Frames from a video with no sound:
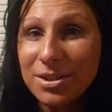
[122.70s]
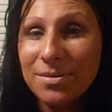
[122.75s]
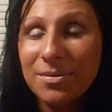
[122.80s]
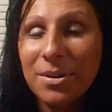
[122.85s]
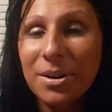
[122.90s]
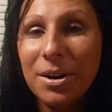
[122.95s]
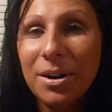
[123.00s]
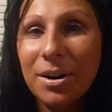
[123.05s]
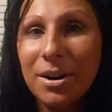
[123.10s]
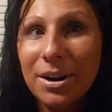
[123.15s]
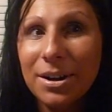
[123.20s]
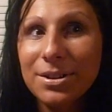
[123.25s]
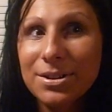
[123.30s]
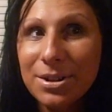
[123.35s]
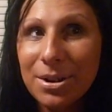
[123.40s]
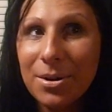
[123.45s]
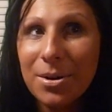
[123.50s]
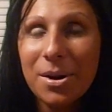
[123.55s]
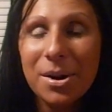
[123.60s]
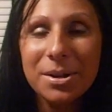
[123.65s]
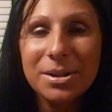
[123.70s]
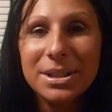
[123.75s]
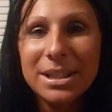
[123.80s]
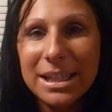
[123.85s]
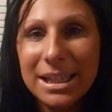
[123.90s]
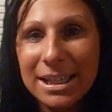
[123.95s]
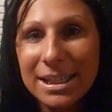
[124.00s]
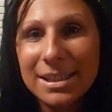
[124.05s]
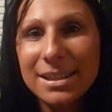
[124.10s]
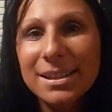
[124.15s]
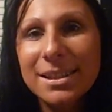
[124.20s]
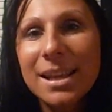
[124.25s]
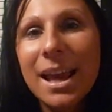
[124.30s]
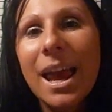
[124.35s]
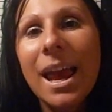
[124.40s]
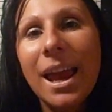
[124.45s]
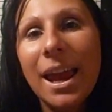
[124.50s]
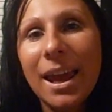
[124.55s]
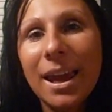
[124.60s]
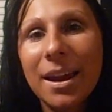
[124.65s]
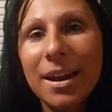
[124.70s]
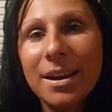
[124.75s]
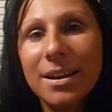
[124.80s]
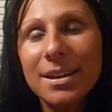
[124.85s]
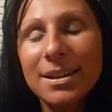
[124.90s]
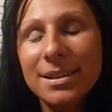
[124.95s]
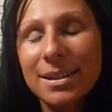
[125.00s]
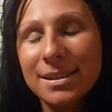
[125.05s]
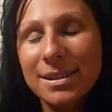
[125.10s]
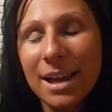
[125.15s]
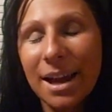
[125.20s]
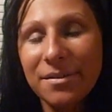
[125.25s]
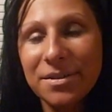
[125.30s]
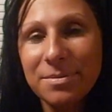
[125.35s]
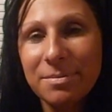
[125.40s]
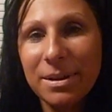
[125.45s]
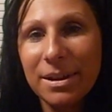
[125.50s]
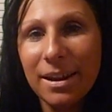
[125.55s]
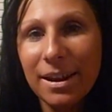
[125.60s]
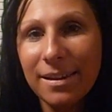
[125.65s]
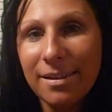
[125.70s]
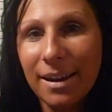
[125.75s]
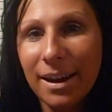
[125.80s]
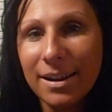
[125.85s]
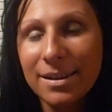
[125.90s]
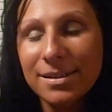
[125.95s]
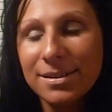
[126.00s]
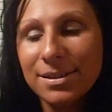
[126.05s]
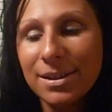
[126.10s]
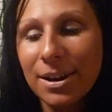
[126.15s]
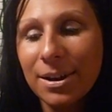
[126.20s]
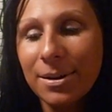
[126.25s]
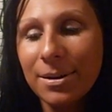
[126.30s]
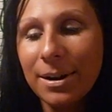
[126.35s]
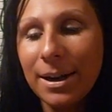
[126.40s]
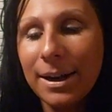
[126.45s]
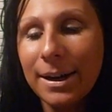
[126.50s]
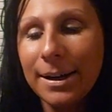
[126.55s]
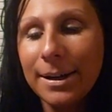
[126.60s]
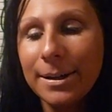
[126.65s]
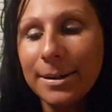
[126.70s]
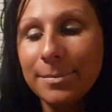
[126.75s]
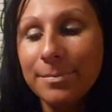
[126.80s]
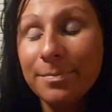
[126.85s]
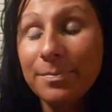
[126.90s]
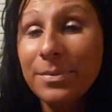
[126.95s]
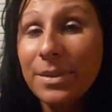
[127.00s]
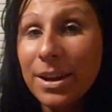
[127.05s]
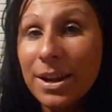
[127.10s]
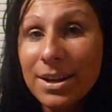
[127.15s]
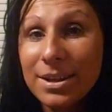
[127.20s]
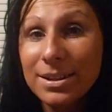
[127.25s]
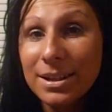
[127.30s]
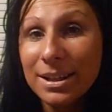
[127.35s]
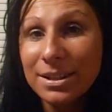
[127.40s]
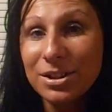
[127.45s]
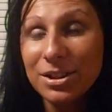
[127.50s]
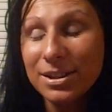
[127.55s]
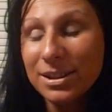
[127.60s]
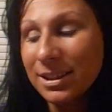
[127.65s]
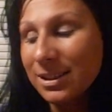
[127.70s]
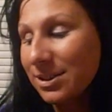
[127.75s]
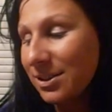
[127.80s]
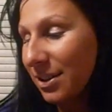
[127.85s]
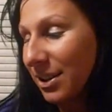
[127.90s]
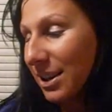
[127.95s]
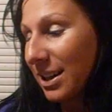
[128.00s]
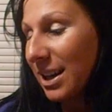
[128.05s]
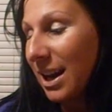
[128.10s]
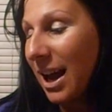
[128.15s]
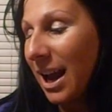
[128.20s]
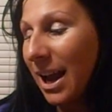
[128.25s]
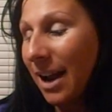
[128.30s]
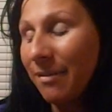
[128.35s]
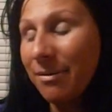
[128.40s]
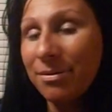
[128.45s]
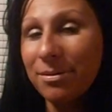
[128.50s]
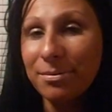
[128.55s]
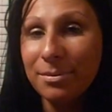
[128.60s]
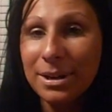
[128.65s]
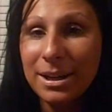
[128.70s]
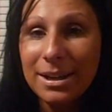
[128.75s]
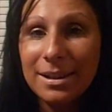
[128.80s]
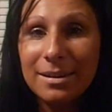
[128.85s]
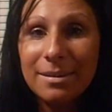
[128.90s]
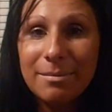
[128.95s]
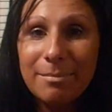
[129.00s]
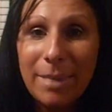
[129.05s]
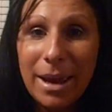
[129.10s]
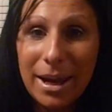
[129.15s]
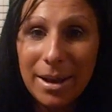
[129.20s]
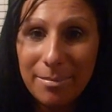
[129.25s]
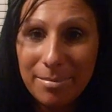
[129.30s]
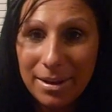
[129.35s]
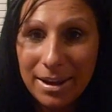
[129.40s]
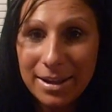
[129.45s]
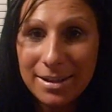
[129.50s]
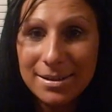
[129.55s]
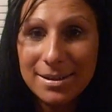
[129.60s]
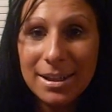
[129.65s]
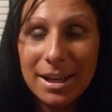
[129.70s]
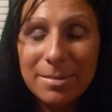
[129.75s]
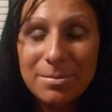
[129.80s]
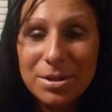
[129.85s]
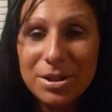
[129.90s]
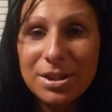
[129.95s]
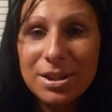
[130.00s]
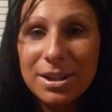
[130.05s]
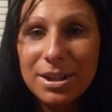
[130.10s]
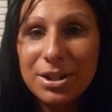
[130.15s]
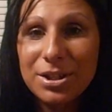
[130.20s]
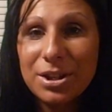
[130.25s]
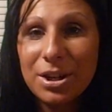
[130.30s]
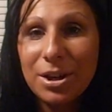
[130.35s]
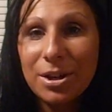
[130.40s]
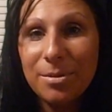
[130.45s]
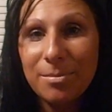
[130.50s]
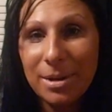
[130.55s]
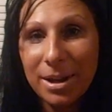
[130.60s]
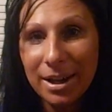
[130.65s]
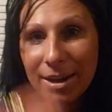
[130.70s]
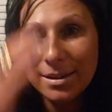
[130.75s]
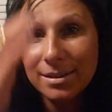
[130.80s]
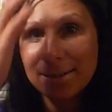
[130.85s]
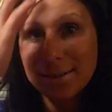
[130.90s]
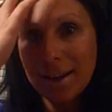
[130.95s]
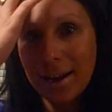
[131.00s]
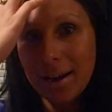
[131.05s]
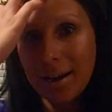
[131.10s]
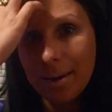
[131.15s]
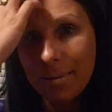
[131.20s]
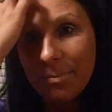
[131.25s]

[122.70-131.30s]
just for our so-called needs, and it doesn't have to be like that. So let's just get started. I have three makeup things that I'm just going to show you, because